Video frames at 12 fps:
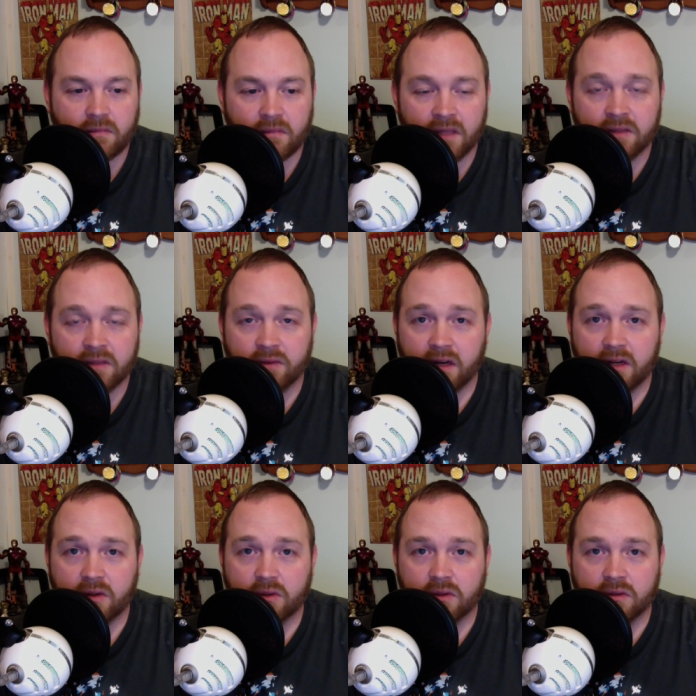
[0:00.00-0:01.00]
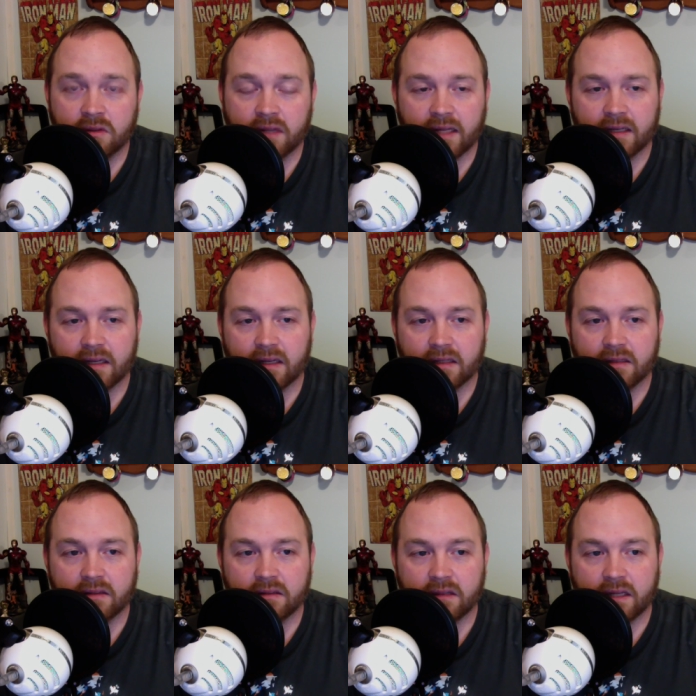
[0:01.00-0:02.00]
it's very cool. And
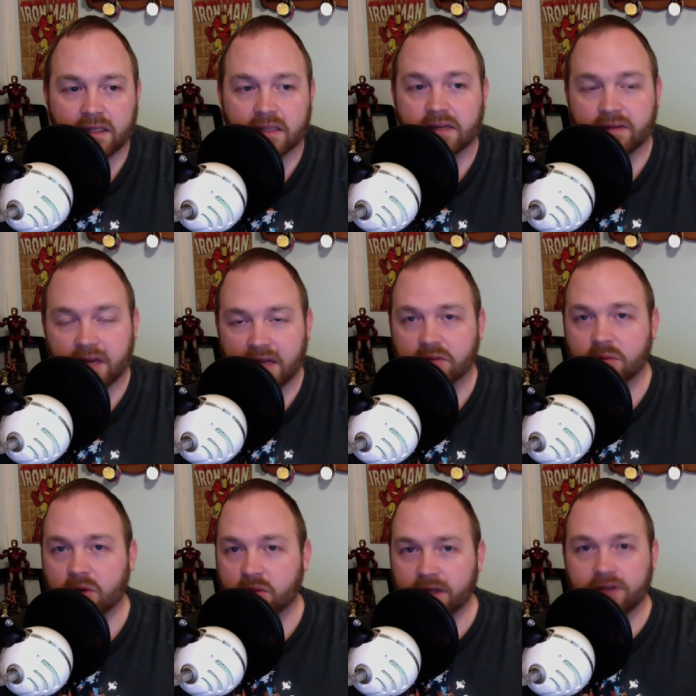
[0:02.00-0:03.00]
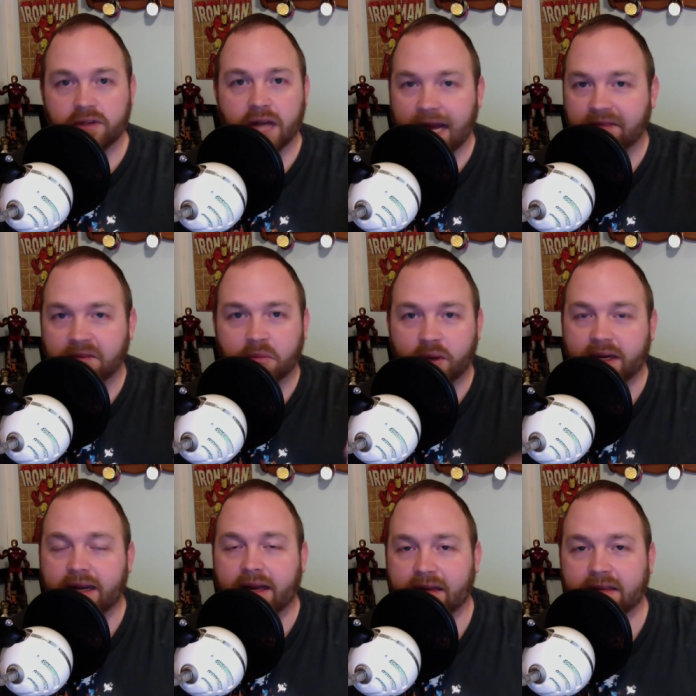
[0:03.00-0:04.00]
it does have a nice remote where you do not have to point it
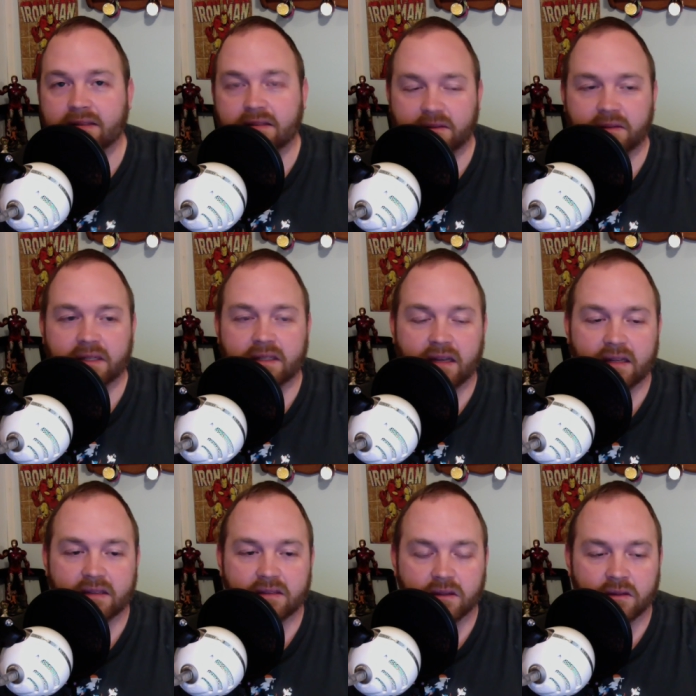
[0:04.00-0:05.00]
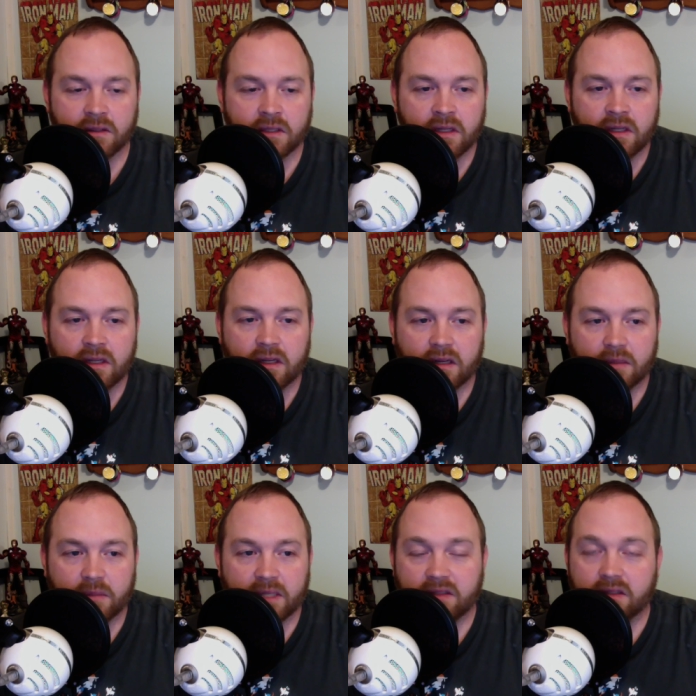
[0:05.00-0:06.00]
at it and stuff like that. So
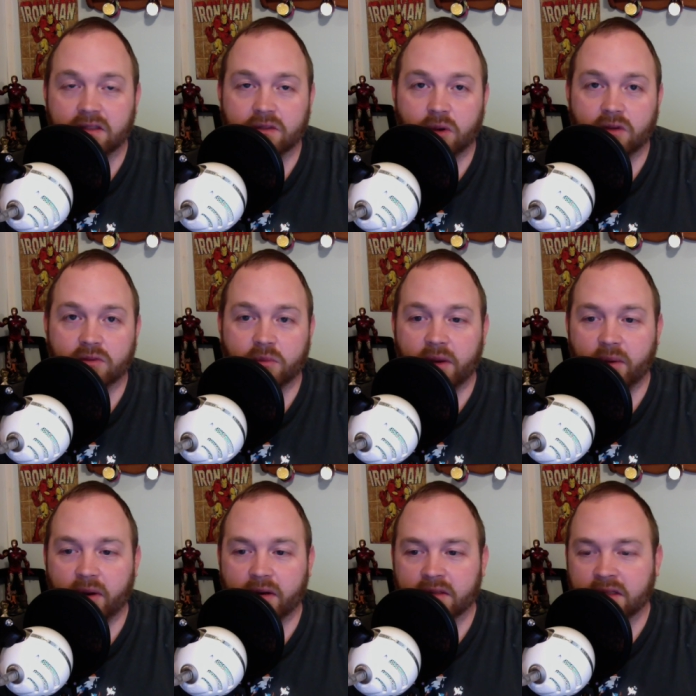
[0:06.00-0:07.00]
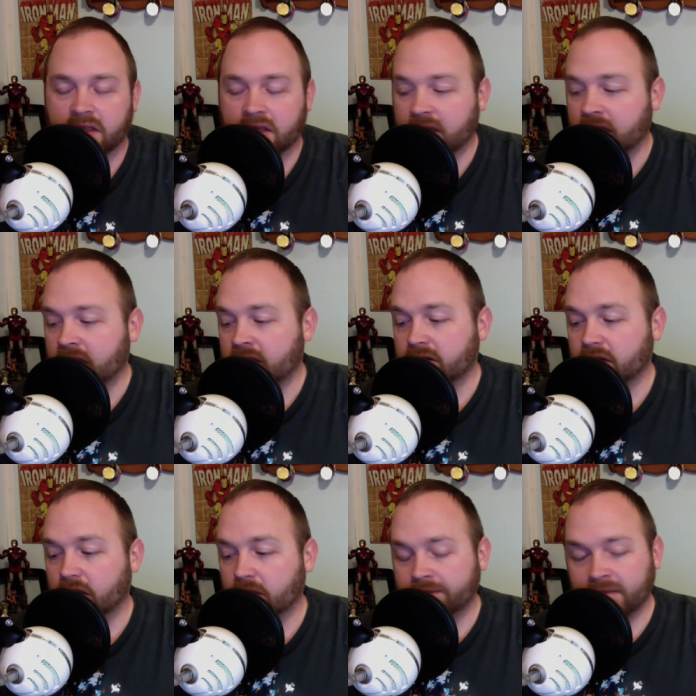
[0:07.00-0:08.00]
basically just works from anywhere.
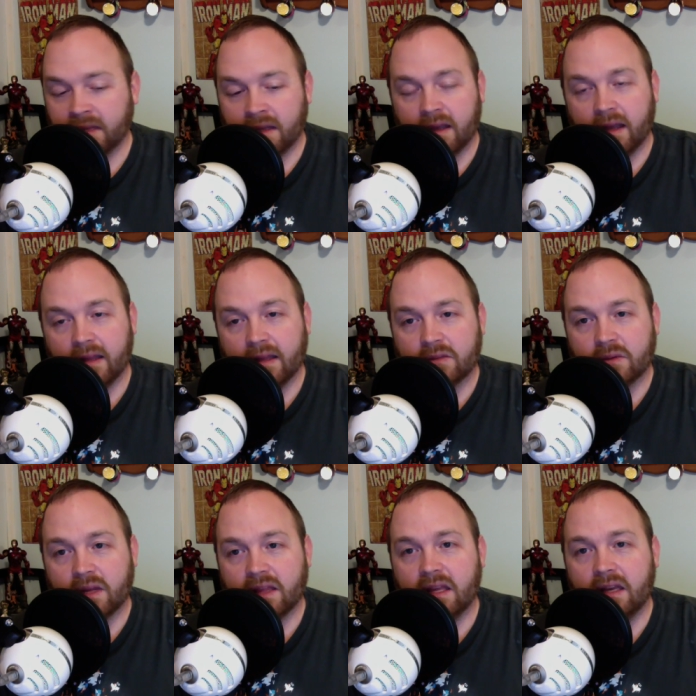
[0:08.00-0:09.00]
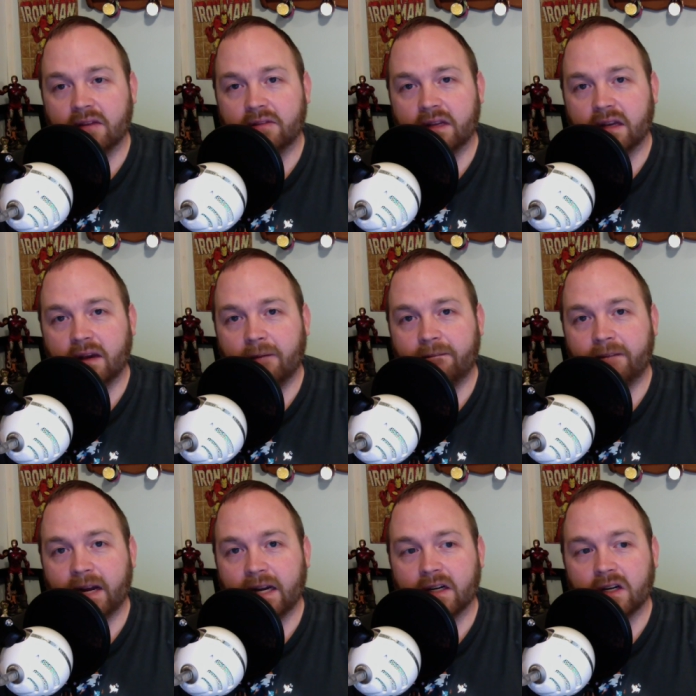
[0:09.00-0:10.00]
So, hey, that's what I think of the
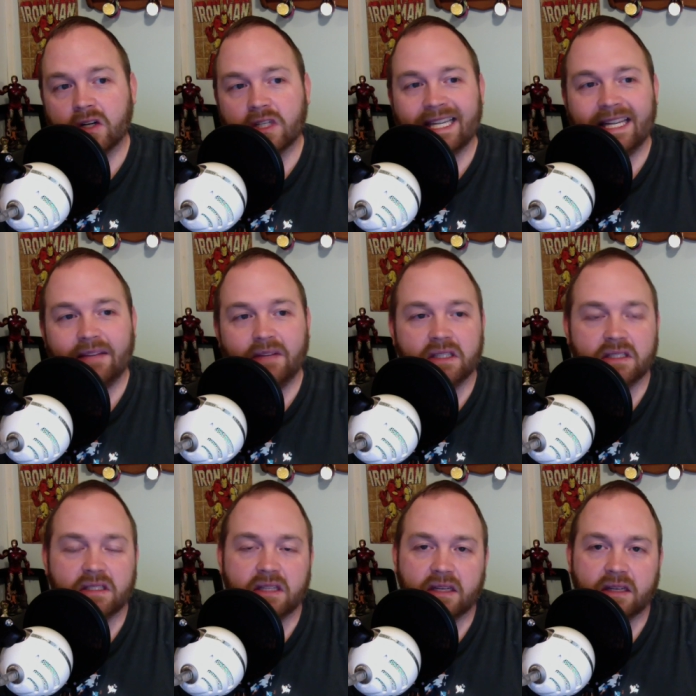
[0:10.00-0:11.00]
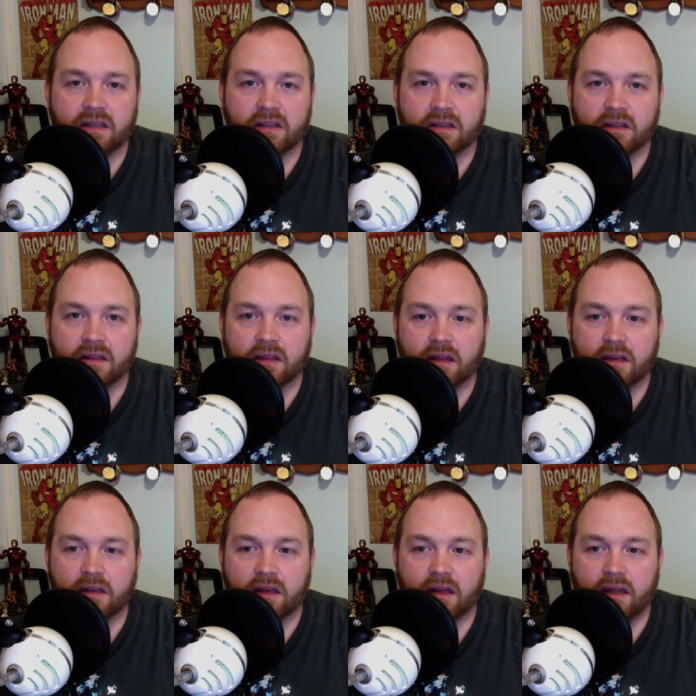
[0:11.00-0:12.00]
Fire TV Stick.
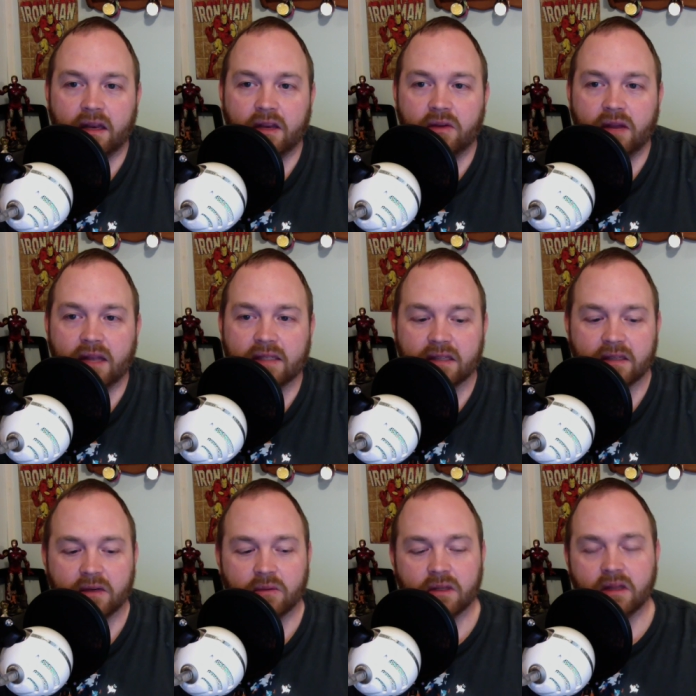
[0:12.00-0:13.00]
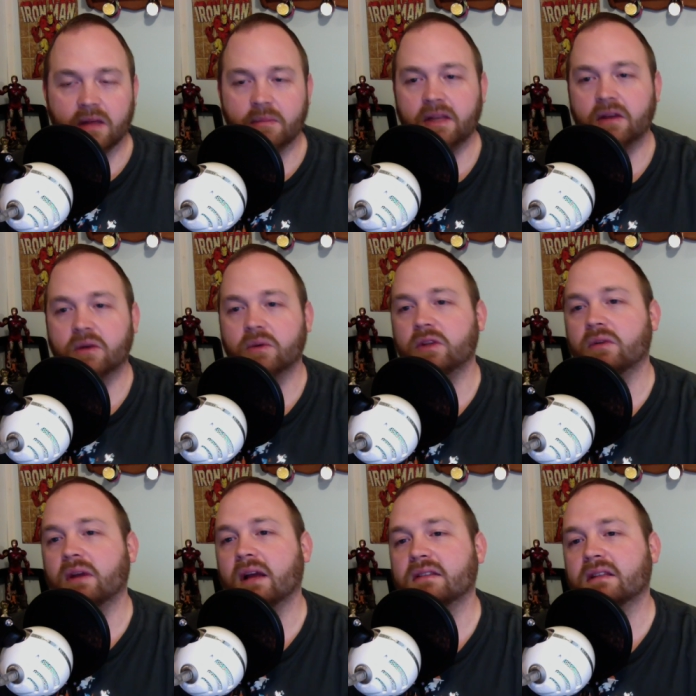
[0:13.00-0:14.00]
And any of you guys out there want to let me know what you
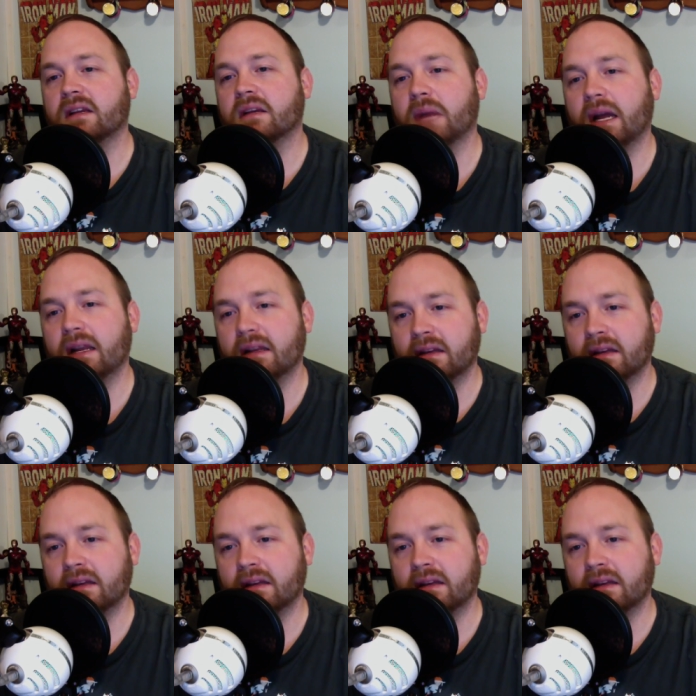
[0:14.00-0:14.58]
guys think about it,